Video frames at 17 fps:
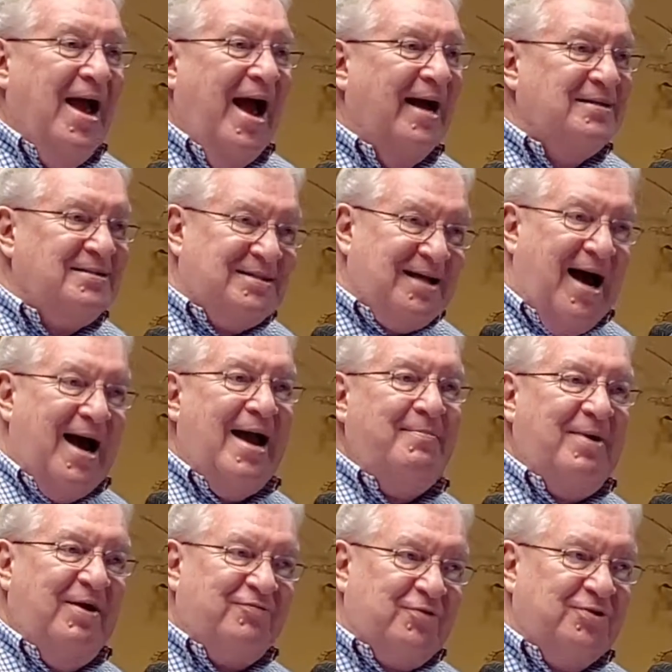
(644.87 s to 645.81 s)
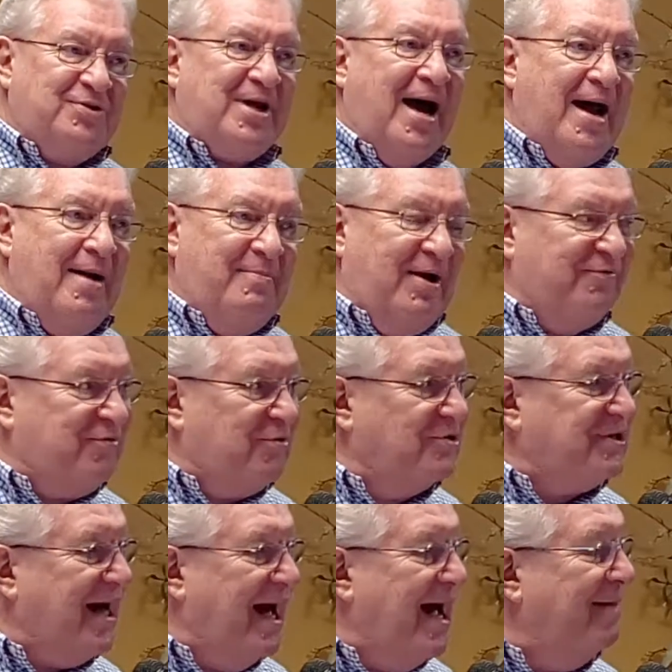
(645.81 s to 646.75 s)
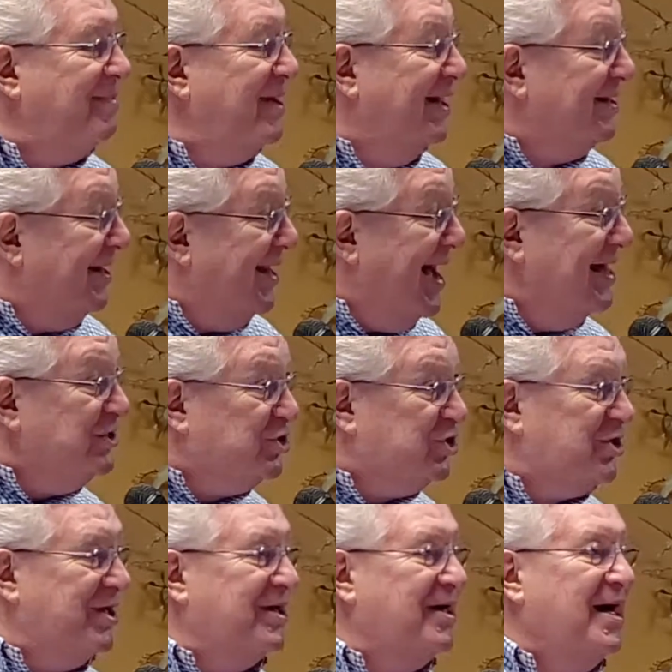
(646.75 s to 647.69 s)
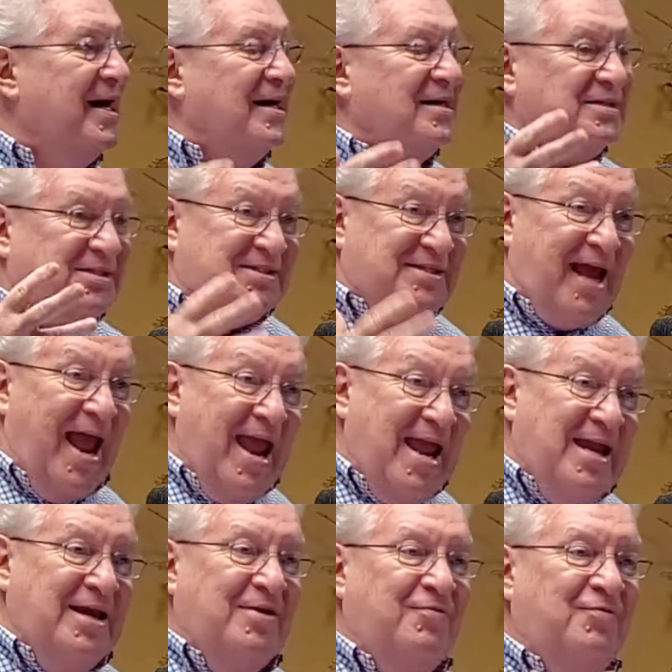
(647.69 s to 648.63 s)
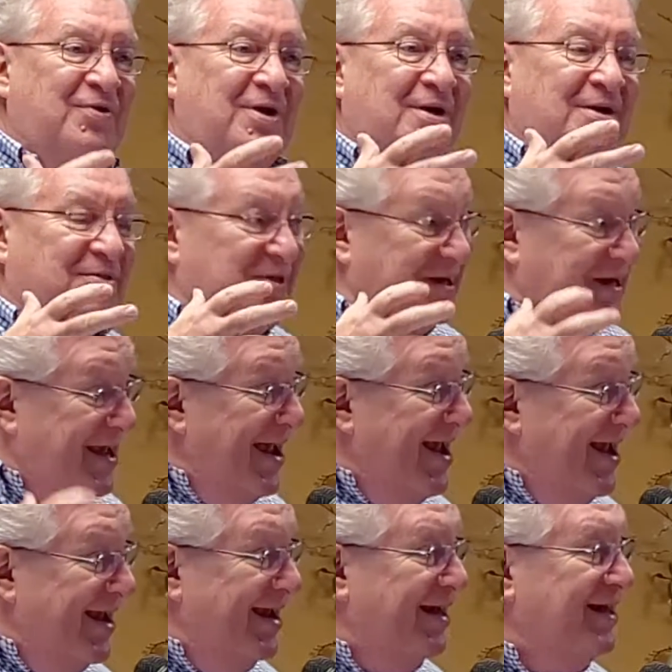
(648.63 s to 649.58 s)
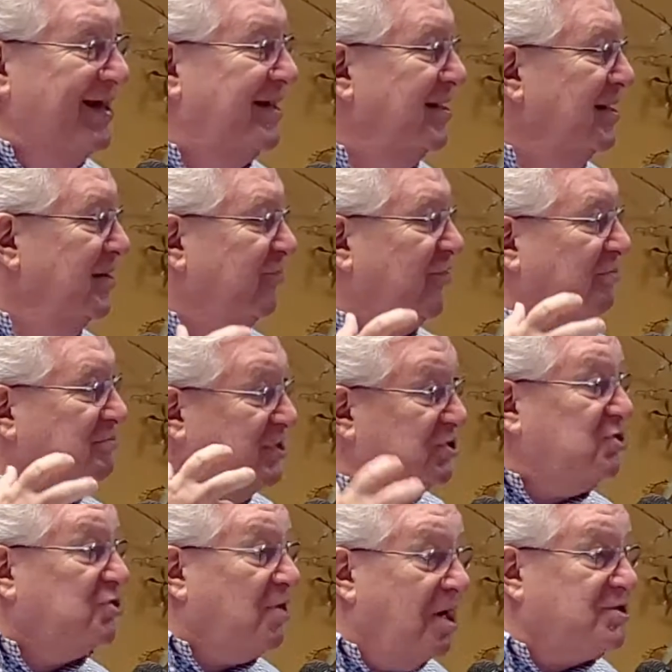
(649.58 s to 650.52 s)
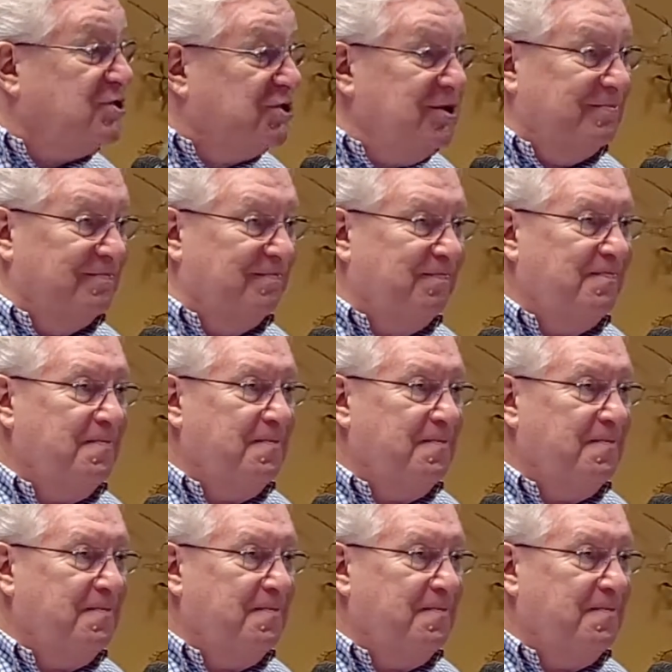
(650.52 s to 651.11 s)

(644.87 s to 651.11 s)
And time after time after time, Elisha saved the king from destruction.